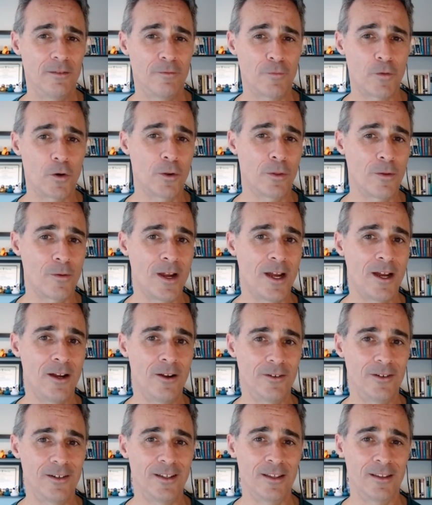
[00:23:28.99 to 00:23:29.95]
further
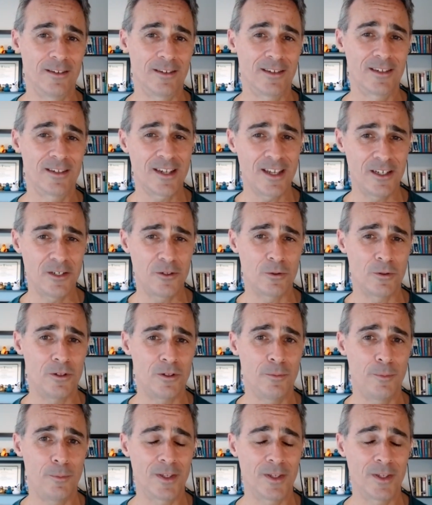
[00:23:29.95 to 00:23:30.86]
out in schedule,